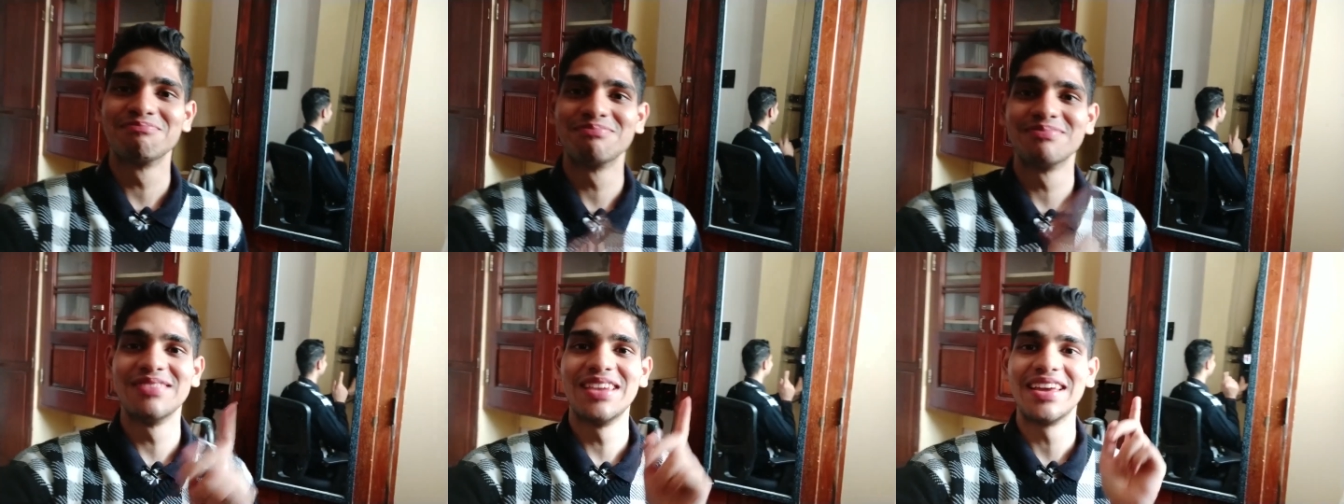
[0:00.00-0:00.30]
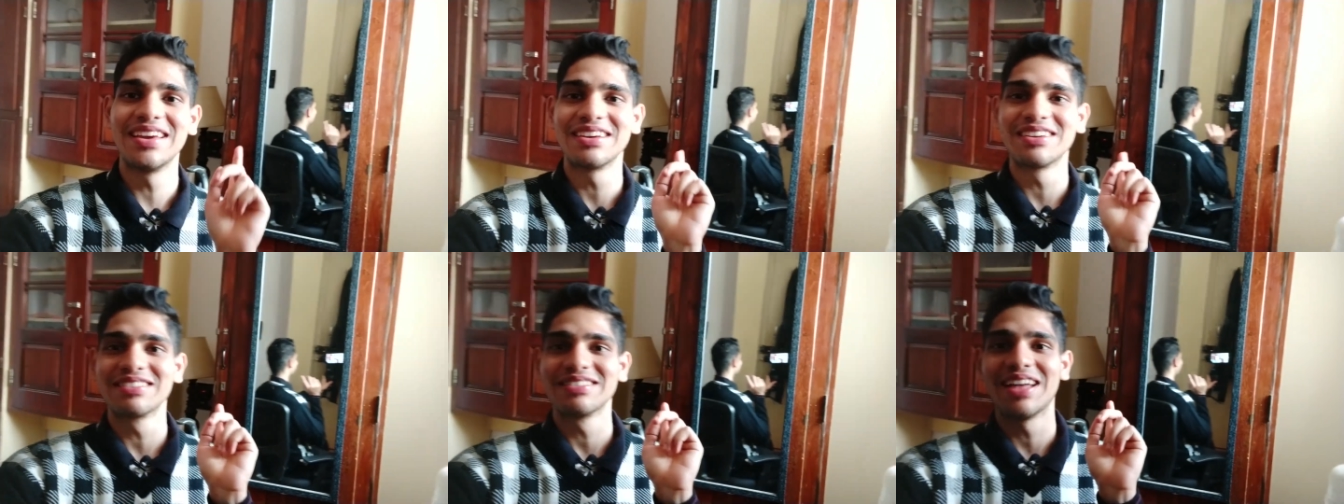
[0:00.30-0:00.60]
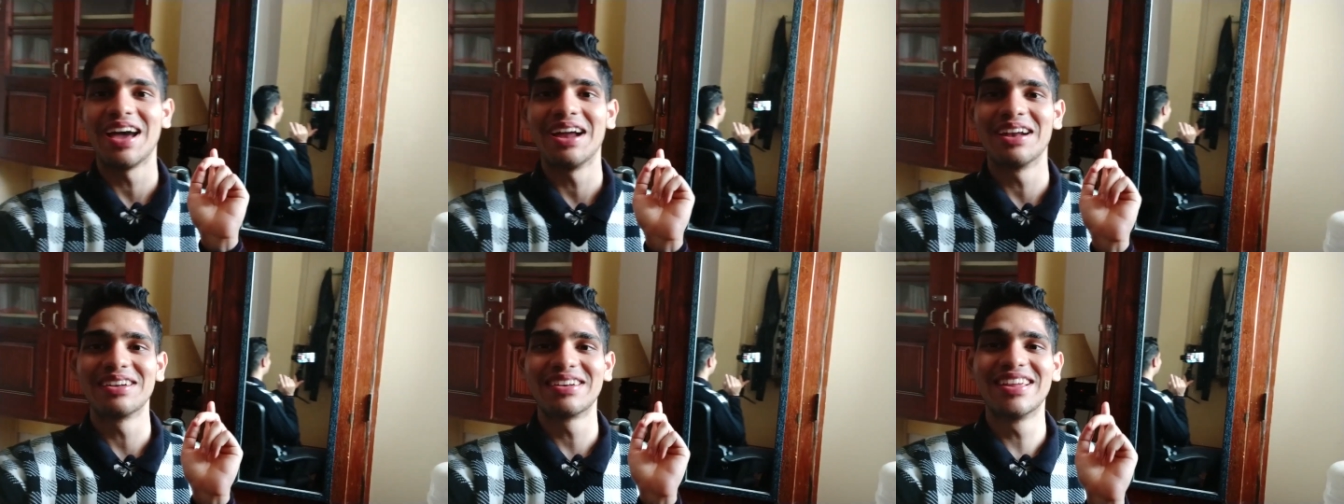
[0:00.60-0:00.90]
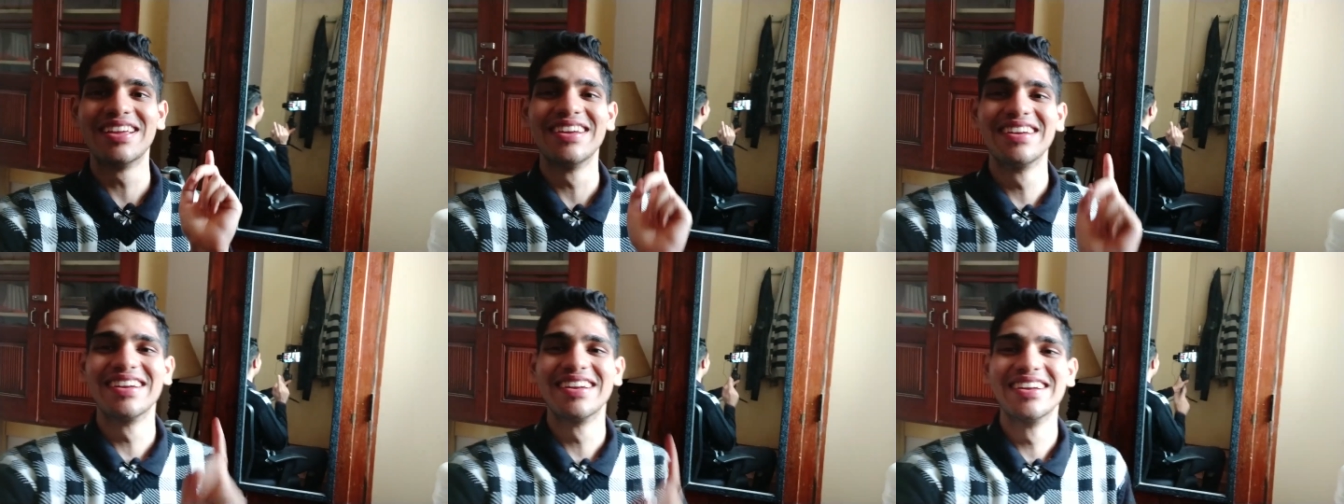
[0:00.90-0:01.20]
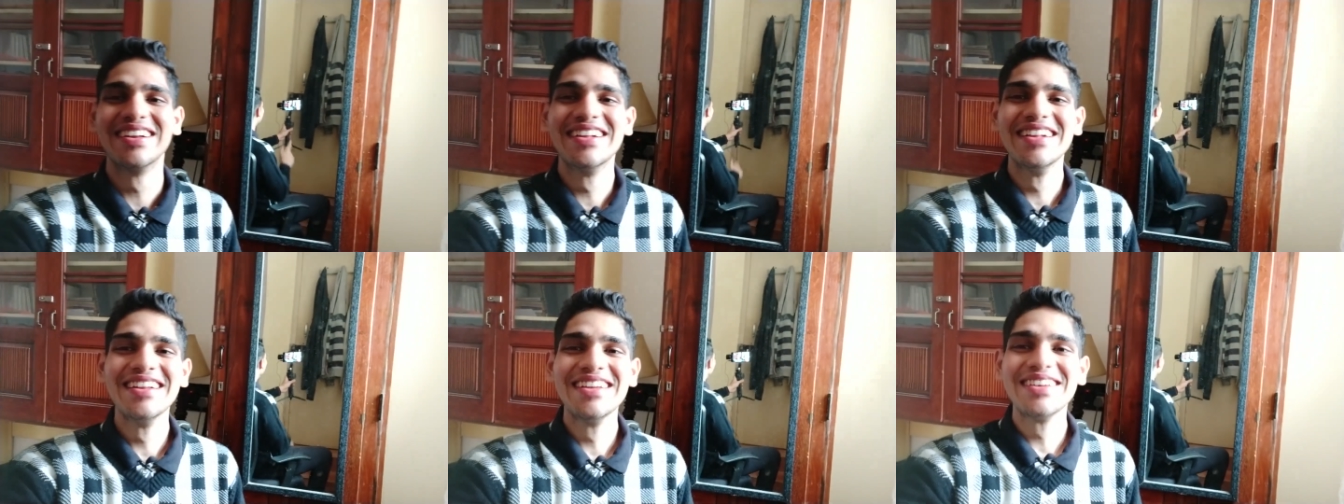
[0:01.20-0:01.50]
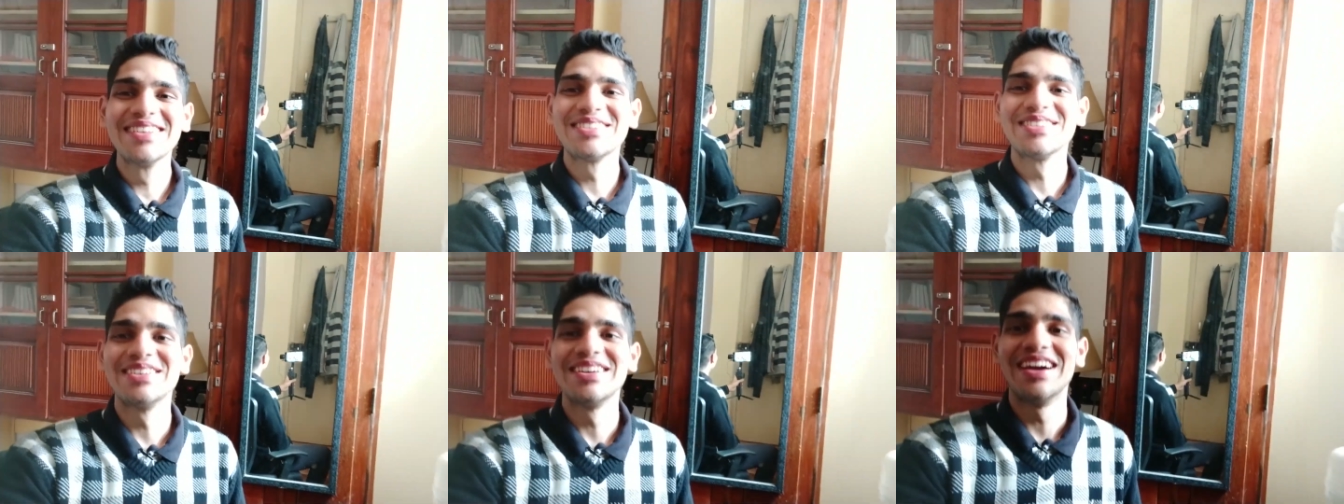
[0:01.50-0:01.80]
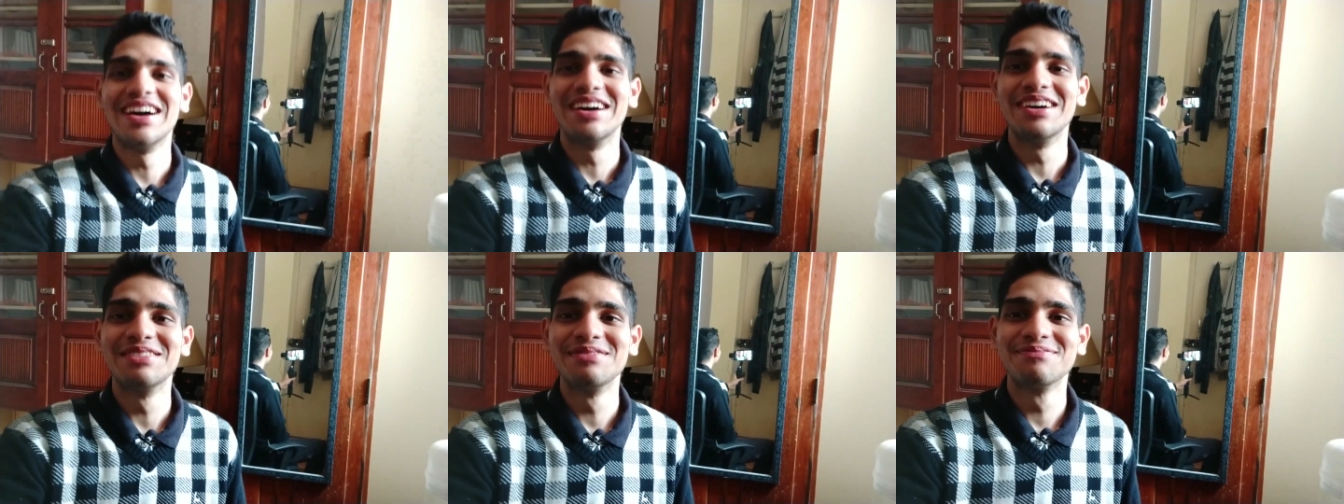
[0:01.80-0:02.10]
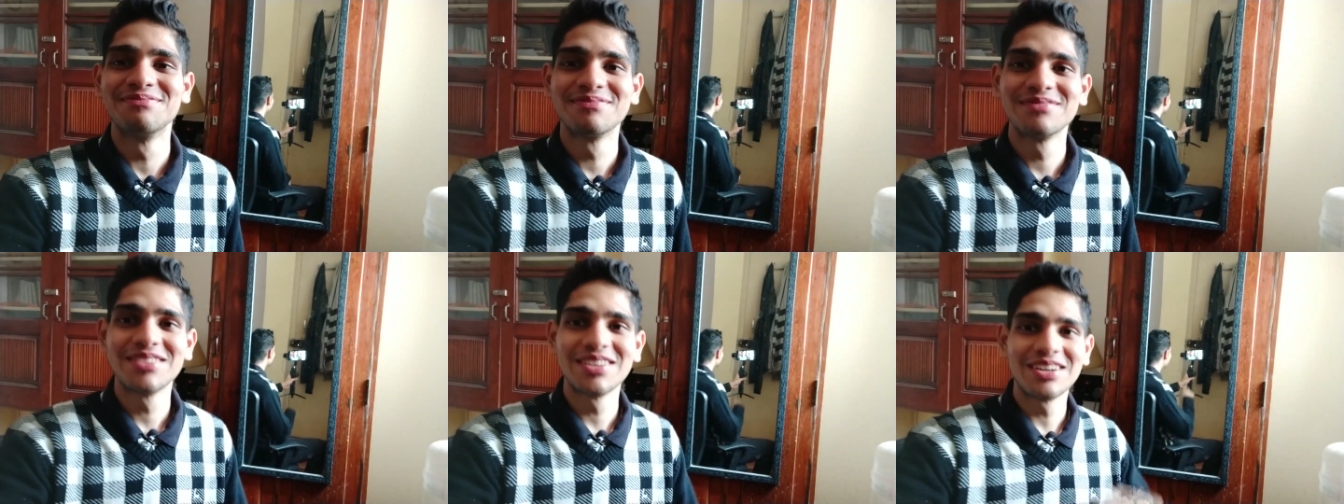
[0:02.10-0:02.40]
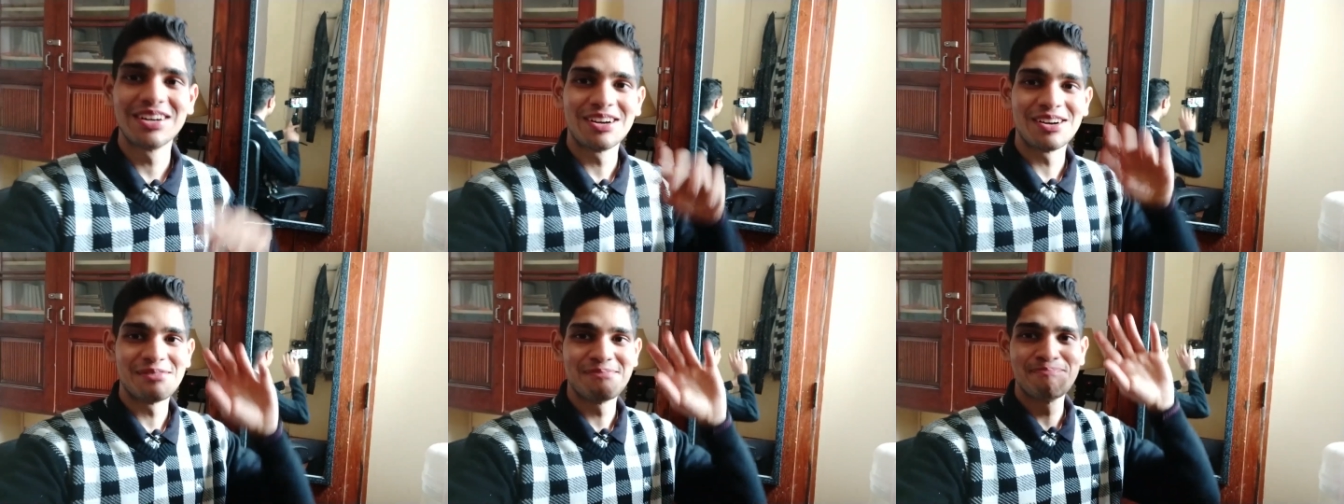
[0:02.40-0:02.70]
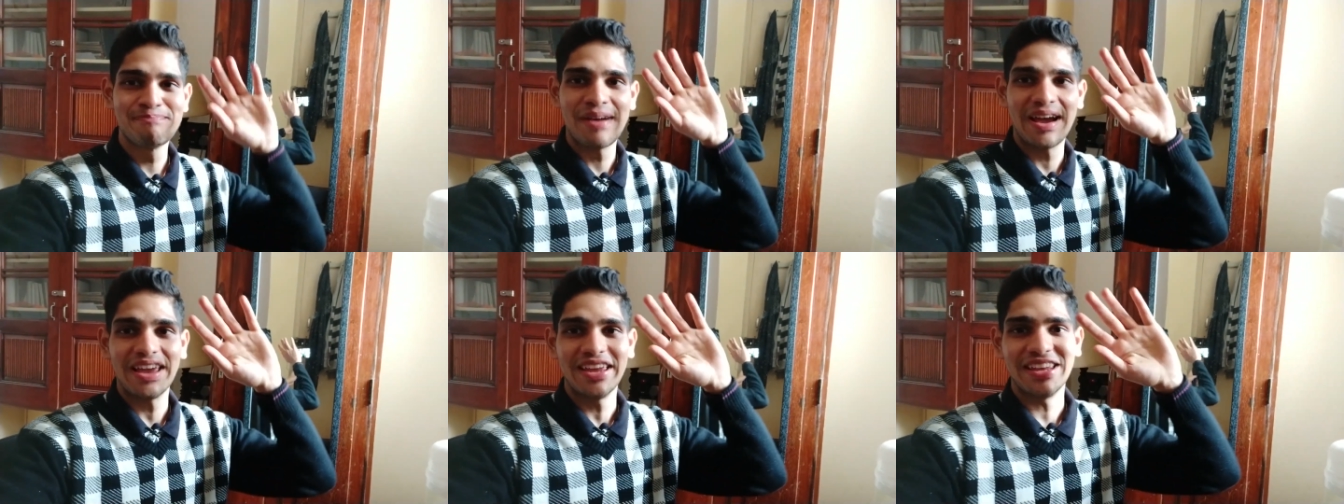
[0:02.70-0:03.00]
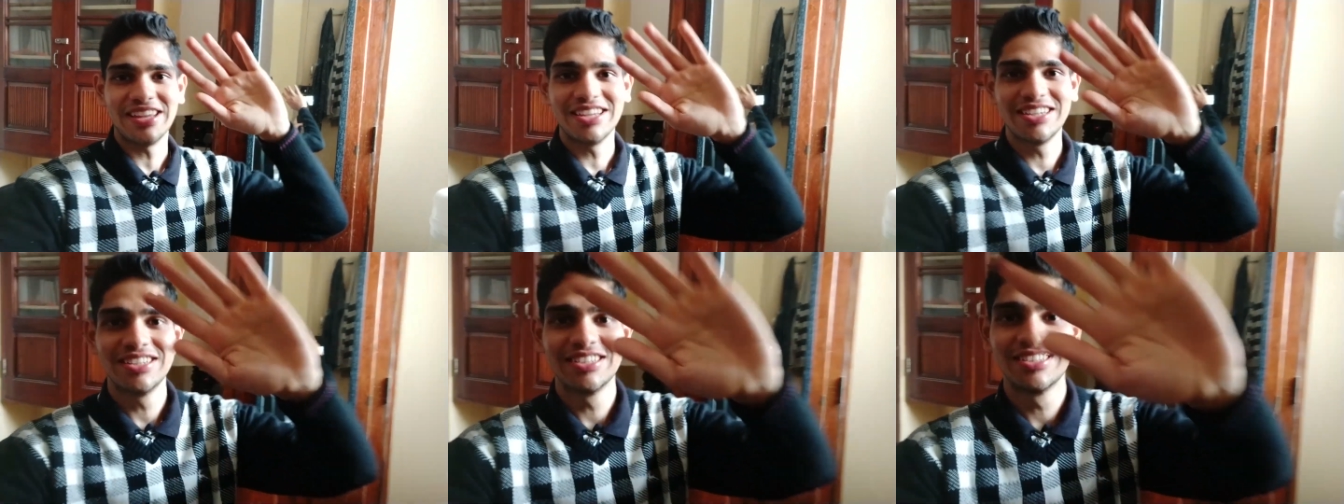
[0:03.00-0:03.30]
like that. So yeah, uh, bye.